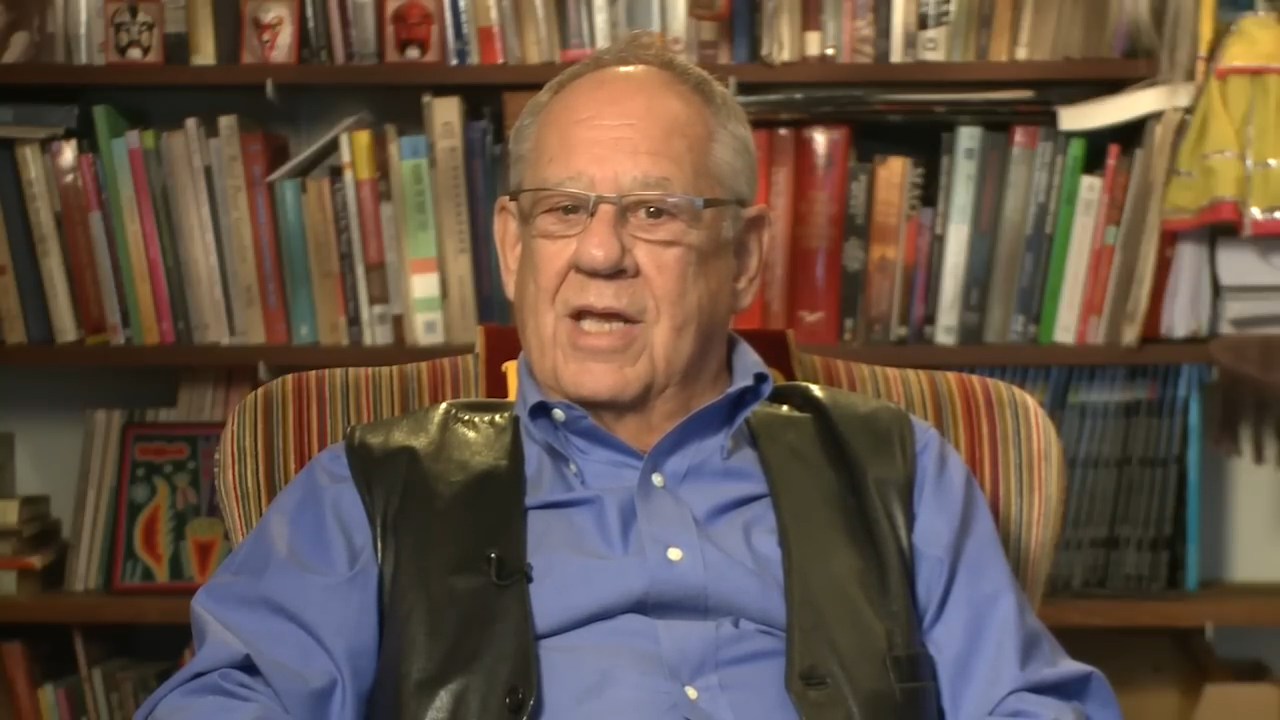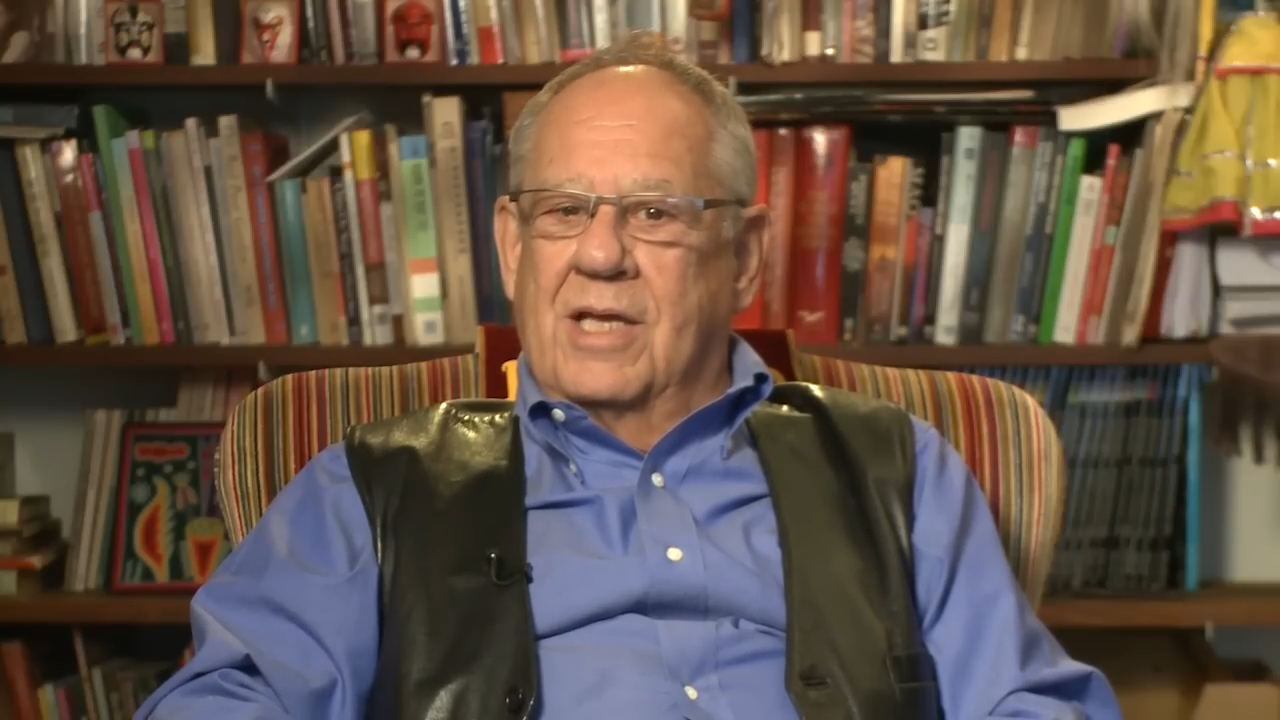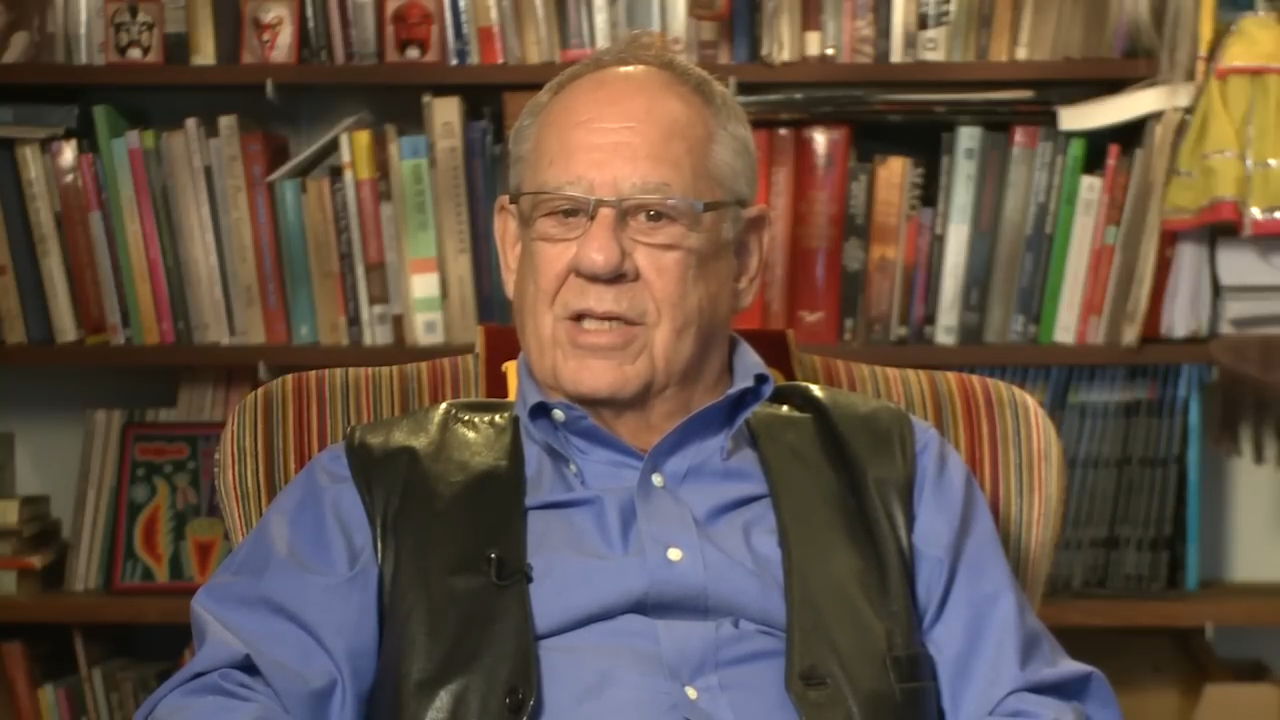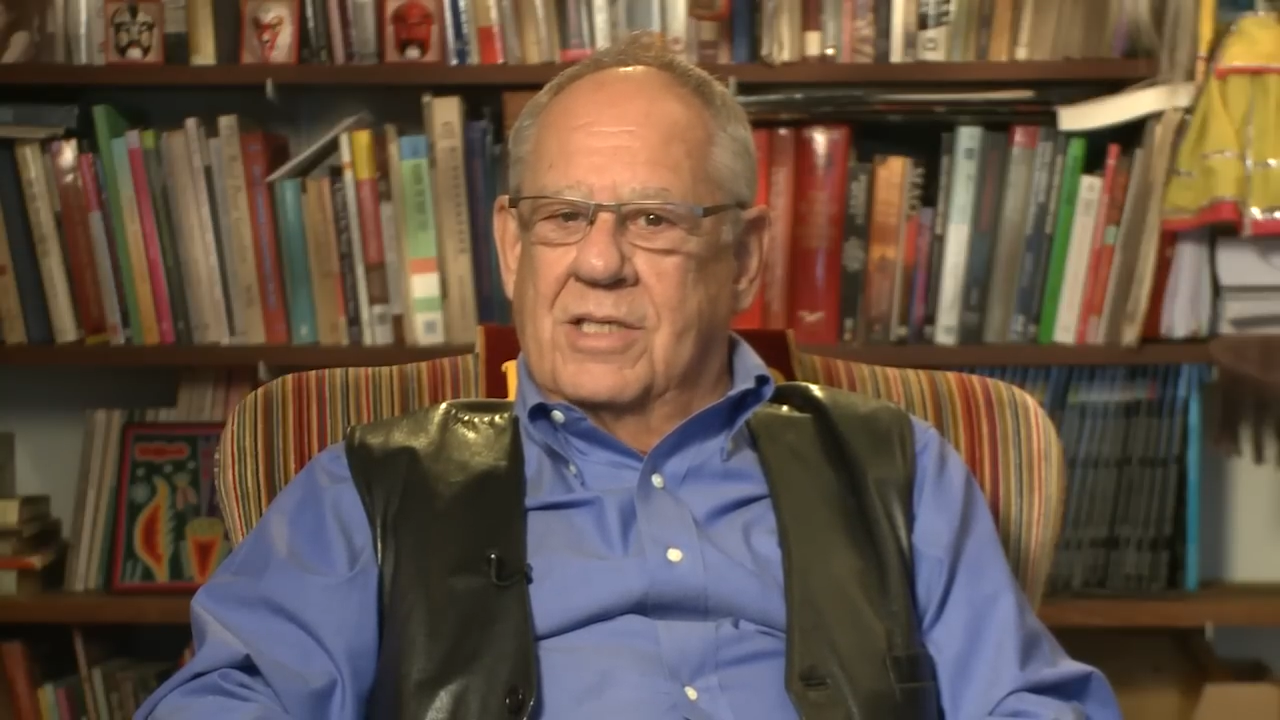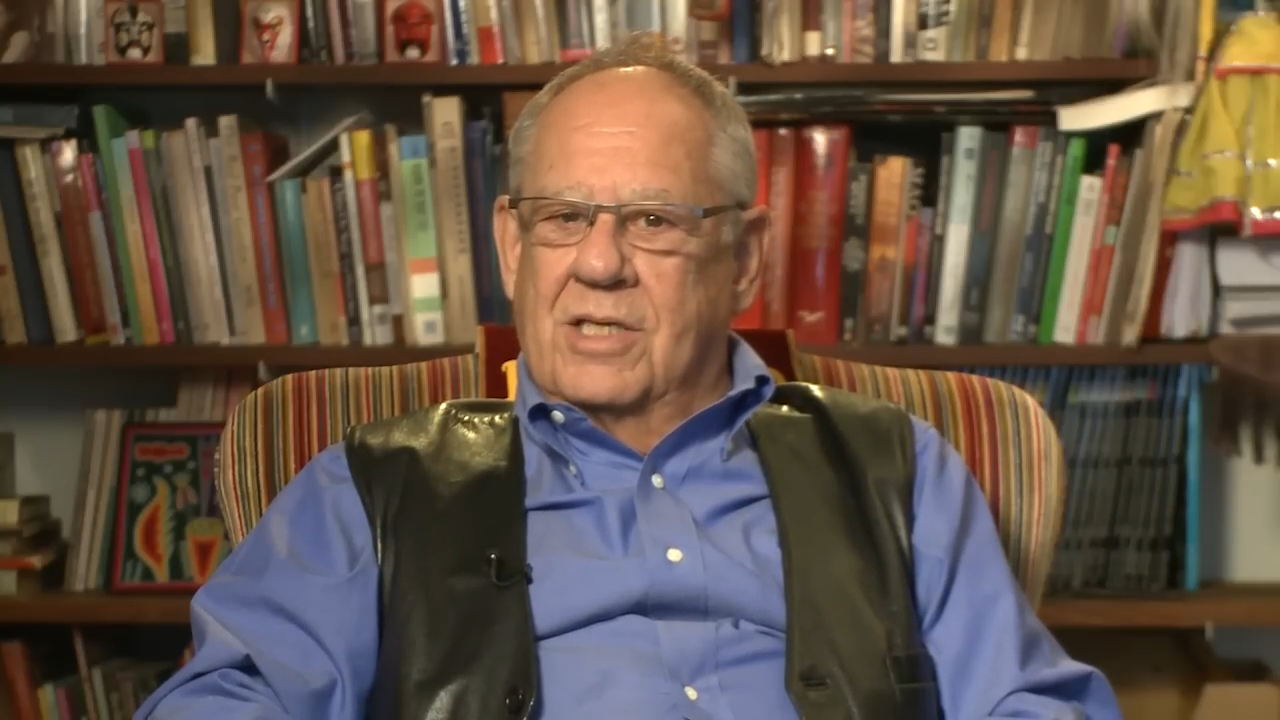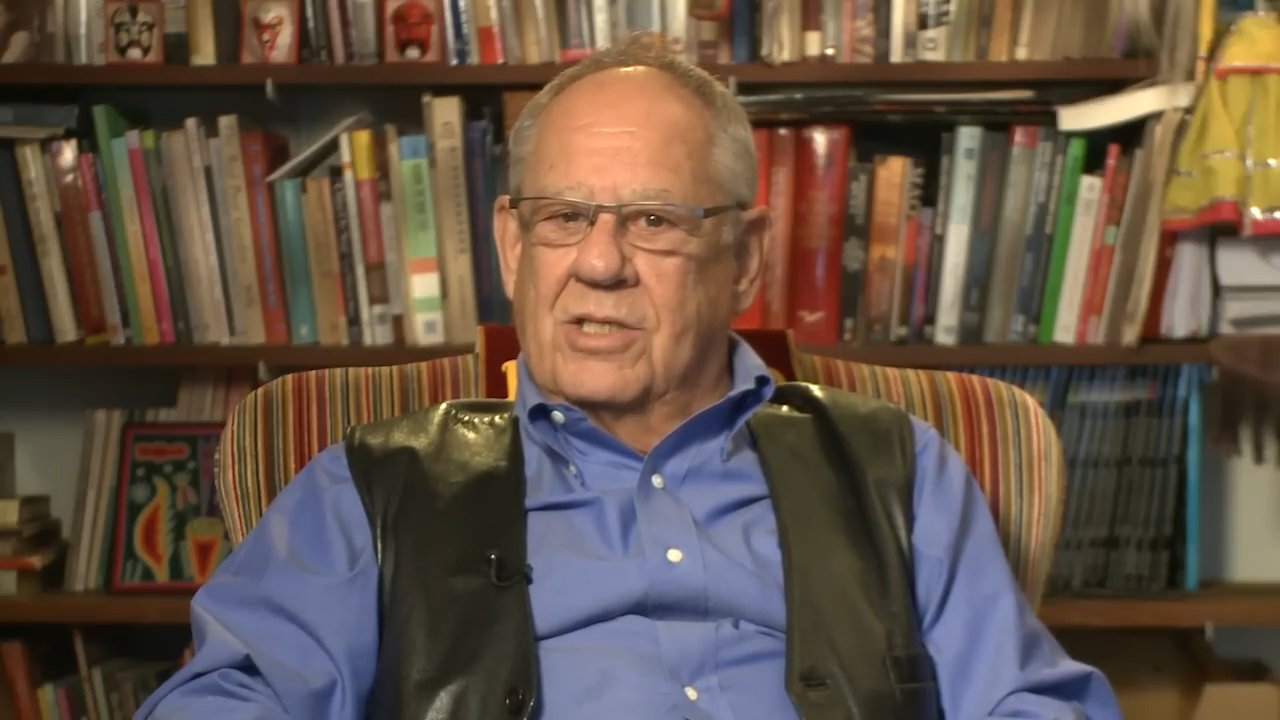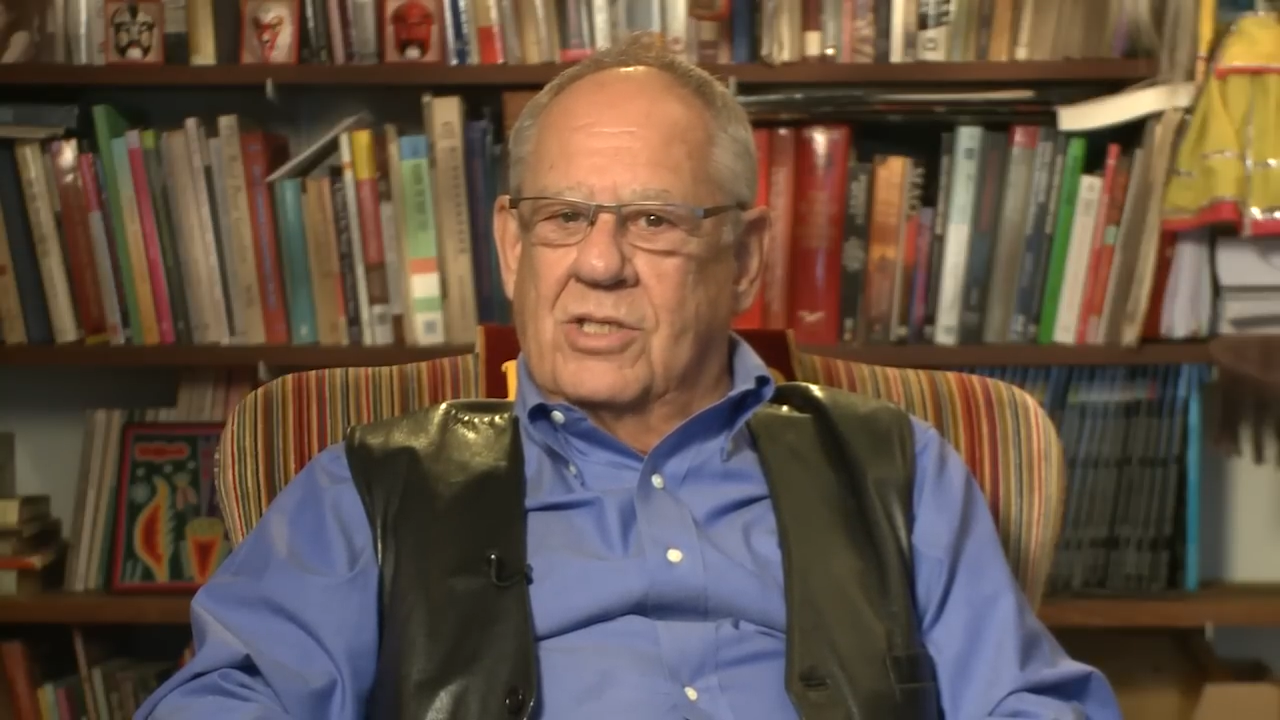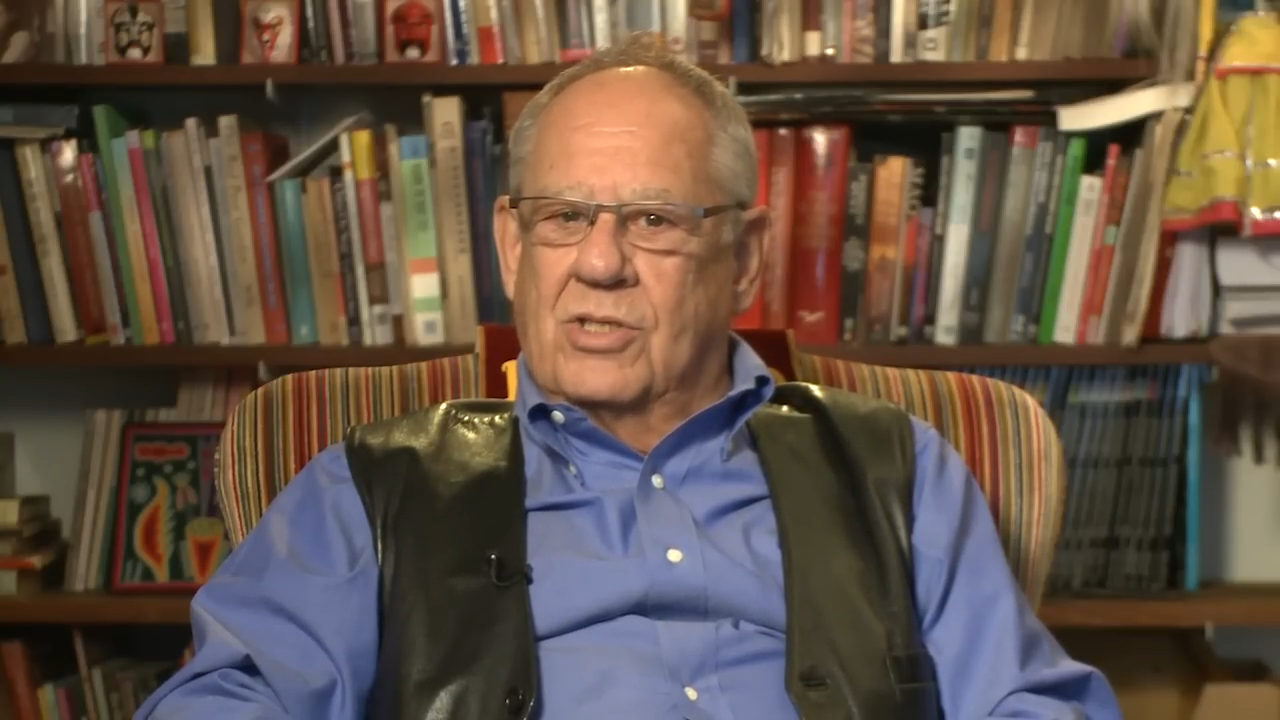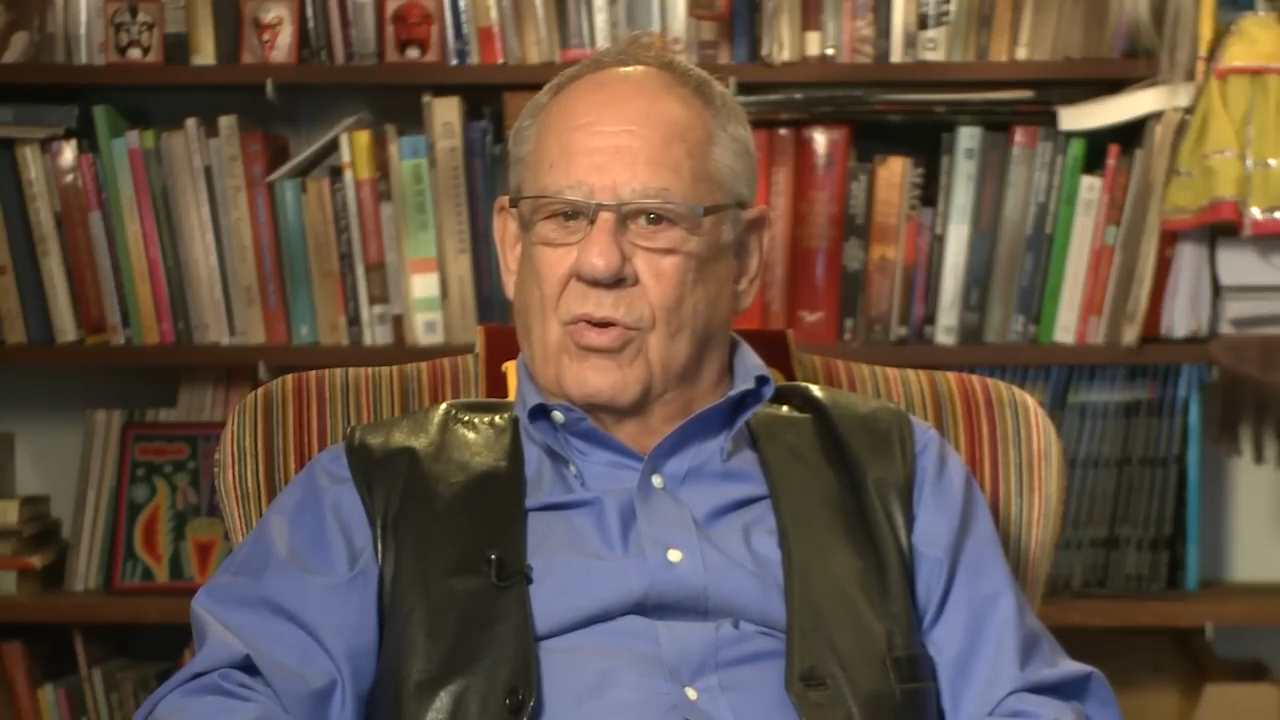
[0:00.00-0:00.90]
exists